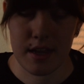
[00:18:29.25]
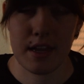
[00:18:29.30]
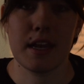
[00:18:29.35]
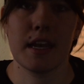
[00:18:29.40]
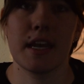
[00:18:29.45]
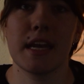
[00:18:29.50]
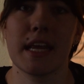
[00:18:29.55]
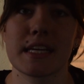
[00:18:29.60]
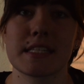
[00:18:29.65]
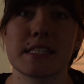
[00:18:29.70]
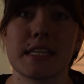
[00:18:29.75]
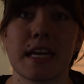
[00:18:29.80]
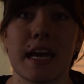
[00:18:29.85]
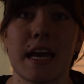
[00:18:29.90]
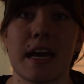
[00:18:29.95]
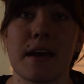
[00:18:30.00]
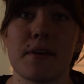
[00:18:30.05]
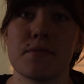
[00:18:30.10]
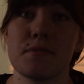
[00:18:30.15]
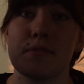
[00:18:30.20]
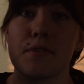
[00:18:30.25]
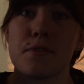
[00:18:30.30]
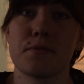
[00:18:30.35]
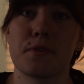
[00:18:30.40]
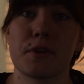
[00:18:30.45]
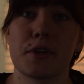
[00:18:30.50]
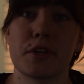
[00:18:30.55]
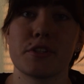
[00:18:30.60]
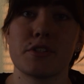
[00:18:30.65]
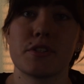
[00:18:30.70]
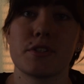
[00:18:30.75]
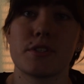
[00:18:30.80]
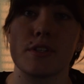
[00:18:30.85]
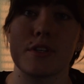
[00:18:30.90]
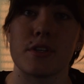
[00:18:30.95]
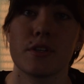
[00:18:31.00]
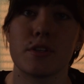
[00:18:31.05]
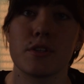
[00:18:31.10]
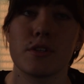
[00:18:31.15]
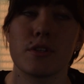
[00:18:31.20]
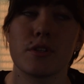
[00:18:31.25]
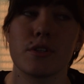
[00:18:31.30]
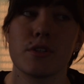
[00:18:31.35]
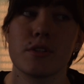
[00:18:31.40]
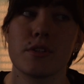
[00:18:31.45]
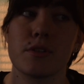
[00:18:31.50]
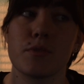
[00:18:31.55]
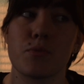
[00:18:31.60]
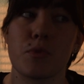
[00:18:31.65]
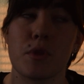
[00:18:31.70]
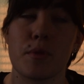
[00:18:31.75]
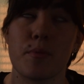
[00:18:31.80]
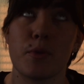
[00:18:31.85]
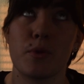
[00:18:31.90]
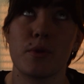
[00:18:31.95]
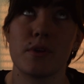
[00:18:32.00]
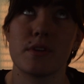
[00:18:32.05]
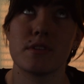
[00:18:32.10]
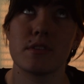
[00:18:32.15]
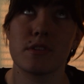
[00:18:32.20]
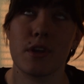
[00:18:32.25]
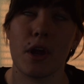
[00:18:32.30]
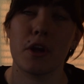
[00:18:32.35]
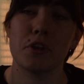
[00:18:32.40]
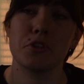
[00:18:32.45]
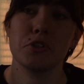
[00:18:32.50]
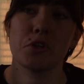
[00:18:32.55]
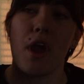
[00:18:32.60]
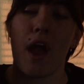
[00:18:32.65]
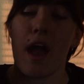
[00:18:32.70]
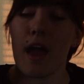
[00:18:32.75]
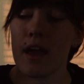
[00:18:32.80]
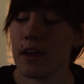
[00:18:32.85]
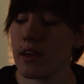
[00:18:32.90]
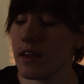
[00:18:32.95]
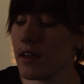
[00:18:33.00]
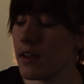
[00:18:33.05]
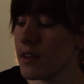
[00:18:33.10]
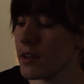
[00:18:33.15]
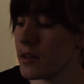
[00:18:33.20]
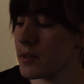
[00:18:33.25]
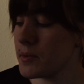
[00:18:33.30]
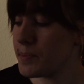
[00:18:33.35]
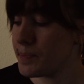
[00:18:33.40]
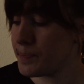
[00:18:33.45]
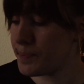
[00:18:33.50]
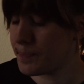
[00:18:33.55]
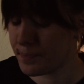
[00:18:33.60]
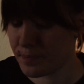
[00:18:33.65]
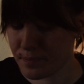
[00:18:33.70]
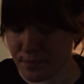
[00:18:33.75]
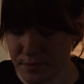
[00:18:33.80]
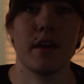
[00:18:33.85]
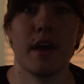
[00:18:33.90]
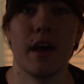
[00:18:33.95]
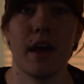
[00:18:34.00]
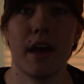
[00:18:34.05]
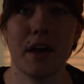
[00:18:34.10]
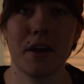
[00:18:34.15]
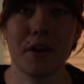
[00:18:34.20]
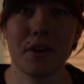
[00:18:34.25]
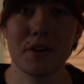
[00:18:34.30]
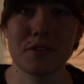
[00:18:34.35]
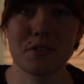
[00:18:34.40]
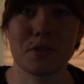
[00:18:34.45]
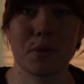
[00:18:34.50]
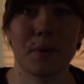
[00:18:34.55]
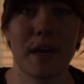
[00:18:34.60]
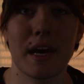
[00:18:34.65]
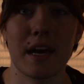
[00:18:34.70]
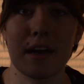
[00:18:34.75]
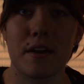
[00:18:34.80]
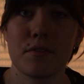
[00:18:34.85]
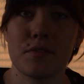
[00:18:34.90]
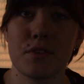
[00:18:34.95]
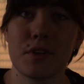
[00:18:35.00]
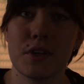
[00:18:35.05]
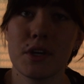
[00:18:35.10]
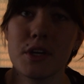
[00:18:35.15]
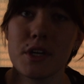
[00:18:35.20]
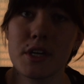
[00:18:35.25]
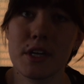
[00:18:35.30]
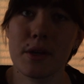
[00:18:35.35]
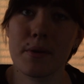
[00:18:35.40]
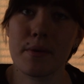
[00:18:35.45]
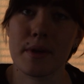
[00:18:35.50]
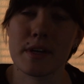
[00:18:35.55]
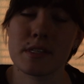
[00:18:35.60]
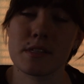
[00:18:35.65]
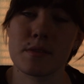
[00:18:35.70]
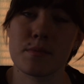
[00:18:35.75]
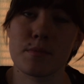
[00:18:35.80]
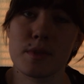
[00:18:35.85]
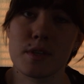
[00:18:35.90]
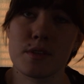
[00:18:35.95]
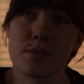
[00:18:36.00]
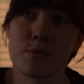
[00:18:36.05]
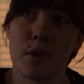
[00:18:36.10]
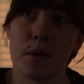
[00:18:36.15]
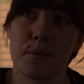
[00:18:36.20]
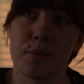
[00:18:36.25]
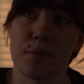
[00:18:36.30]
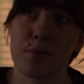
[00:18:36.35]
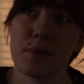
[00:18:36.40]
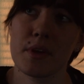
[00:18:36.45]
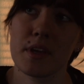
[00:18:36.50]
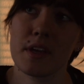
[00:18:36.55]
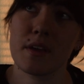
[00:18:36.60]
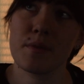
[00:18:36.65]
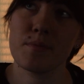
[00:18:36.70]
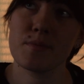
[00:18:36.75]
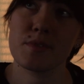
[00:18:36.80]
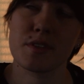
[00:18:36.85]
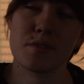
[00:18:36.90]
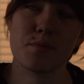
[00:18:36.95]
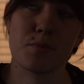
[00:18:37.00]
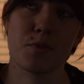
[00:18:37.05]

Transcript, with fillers: Next I have the first rebooted Star Trek. I also have Hook, rest in peace Robin Williams. This